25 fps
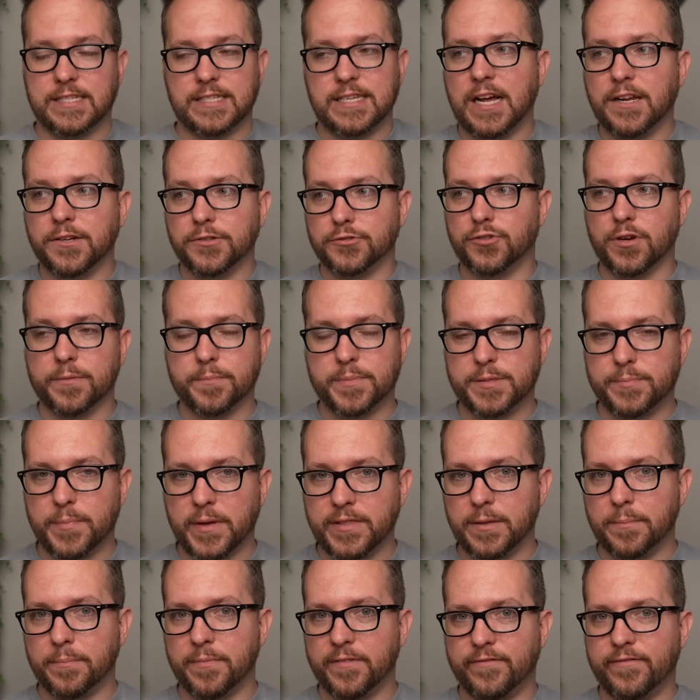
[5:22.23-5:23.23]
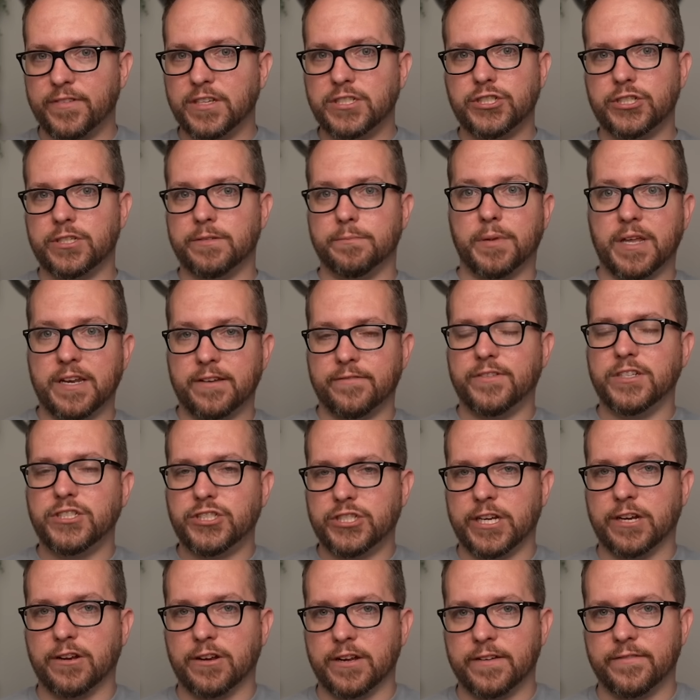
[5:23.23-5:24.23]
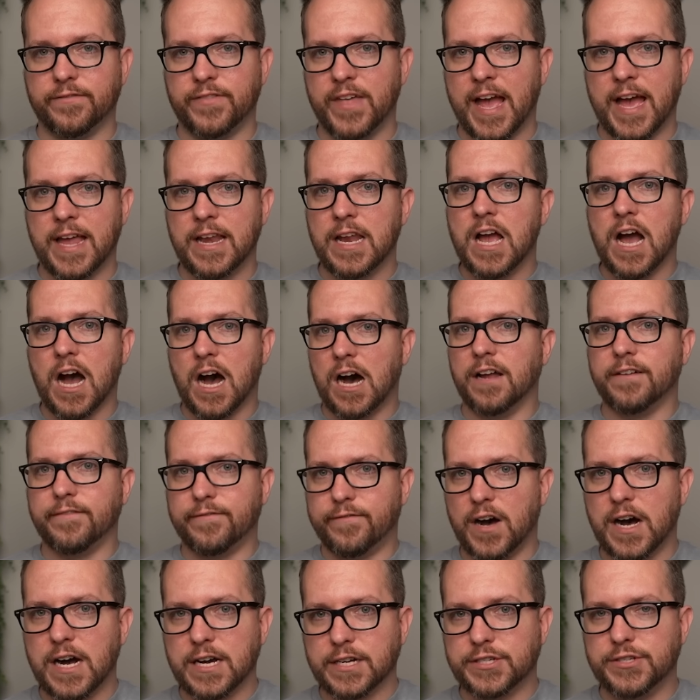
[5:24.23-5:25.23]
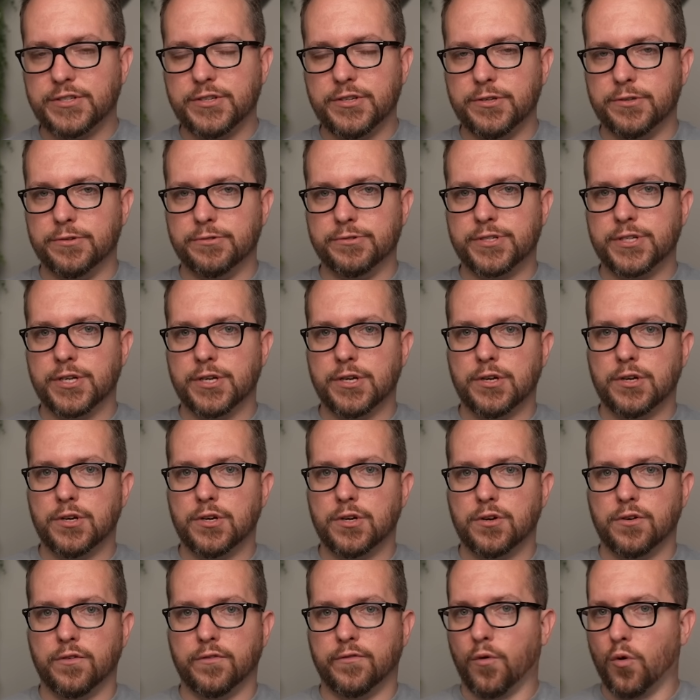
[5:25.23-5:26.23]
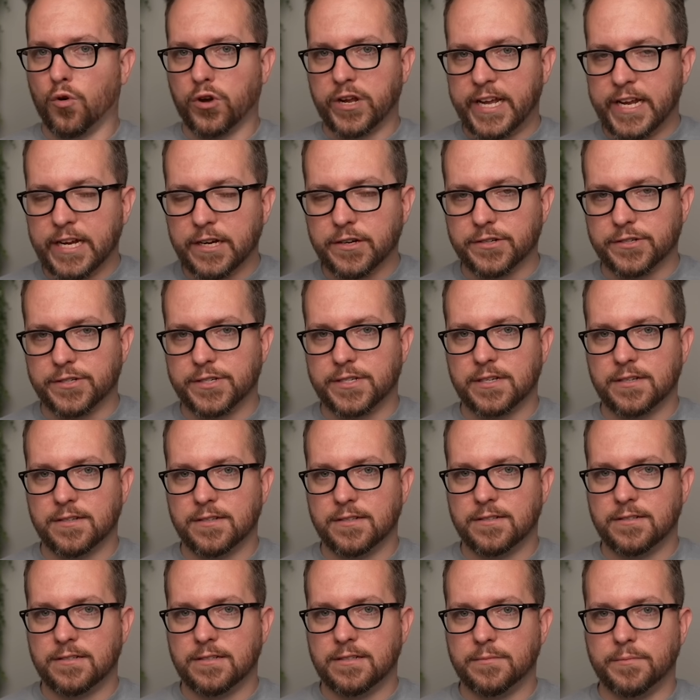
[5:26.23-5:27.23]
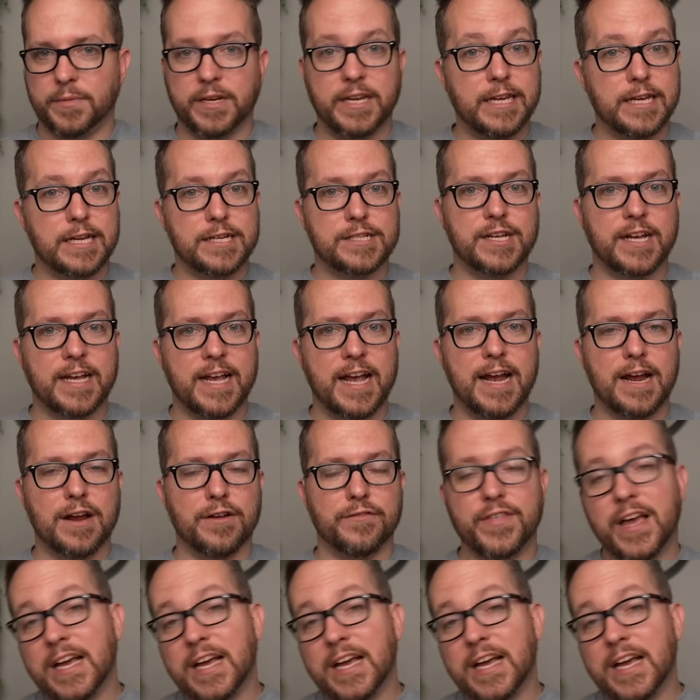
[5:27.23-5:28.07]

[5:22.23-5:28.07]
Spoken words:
Donald Trump has been the beneficiary of that on Fox News for years, but he doesn't care.